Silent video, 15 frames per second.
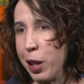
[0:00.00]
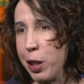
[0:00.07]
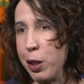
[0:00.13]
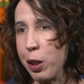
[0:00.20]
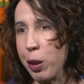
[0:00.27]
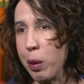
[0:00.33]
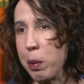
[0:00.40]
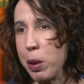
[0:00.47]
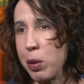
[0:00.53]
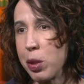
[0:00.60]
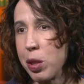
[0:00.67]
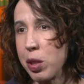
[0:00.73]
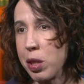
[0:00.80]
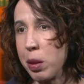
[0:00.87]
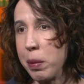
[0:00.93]
your immune
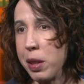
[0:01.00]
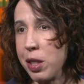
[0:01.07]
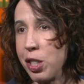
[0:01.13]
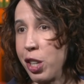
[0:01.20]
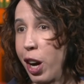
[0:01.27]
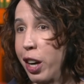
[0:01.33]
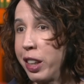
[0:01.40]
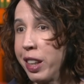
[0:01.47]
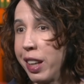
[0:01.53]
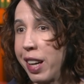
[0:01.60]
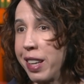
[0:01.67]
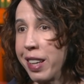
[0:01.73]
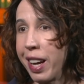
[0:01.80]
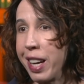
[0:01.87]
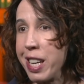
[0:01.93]
system is young
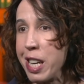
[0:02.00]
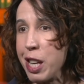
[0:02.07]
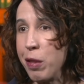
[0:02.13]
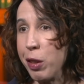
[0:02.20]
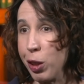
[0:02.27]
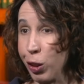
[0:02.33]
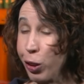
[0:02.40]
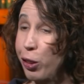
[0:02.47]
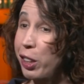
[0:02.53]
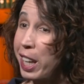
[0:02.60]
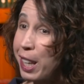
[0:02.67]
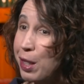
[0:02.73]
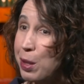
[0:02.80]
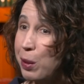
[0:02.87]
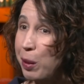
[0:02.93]
and naive and
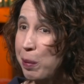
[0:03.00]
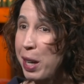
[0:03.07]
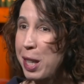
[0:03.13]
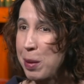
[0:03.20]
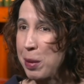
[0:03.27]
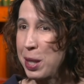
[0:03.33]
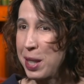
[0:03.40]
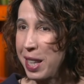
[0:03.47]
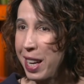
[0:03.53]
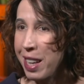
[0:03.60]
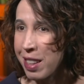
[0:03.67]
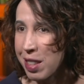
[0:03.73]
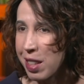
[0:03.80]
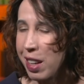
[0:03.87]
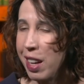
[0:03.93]
learning, so it makes
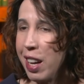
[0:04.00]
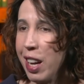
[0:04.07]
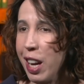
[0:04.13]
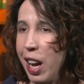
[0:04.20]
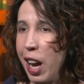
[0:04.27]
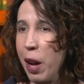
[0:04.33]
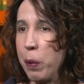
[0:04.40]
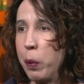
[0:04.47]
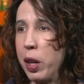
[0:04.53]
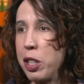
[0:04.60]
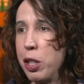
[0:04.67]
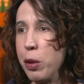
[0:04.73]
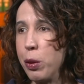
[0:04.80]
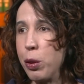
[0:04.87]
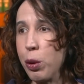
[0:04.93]
mistakes. Mm -hmm. And
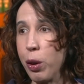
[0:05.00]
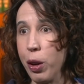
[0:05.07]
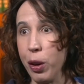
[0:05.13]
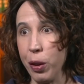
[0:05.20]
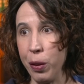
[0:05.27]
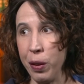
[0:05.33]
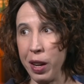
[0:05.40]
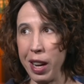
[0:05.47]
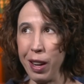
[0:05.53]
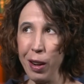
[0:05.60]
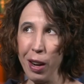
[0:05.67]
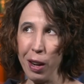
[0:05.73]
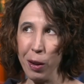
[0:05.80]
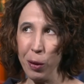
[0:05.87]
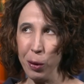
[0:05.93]
when you grow
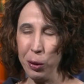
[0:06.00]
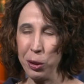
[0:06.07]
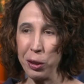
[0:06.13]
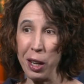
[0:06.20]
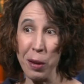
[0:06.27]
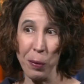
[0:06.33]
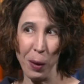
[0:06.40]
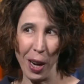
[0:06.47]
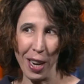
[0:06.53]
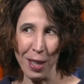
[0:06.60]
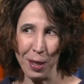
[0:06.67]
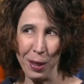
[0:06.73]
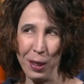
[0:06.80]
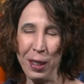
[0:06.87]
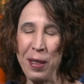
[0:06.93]
uh, older and
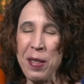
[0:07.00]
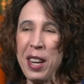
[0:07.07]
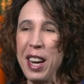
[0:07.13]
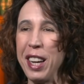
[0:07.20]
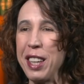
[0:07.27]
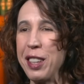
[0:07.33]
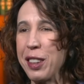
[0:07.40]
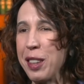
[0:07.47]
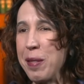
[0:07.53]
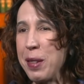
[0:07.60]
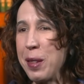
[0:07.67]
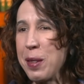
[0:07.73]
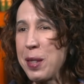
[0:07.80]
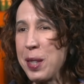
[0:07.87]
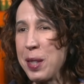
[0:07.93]
wiser, your
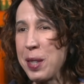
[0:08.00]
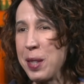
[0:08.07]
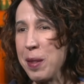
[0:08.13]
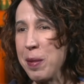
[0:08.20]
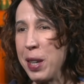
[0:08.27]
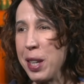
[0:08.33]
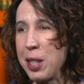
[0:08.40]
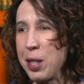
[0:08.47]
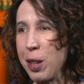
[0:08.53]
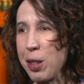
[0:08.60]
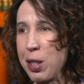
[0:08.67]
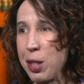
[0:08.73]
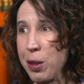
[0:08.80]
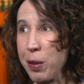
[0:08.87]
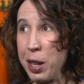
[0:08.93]
immune system uh,
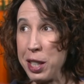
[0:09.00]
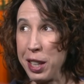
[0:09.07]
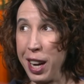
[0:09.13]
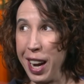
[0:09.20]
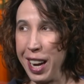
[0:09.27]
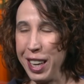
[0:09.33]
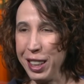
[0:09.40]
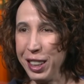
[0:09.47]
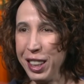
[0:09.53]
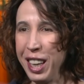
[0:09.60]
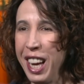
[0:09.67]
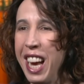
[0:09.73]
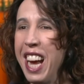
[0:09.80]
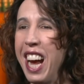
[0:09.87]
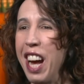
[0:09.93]
starts to retire
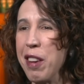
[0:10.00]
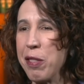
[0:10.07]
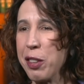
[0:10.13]
and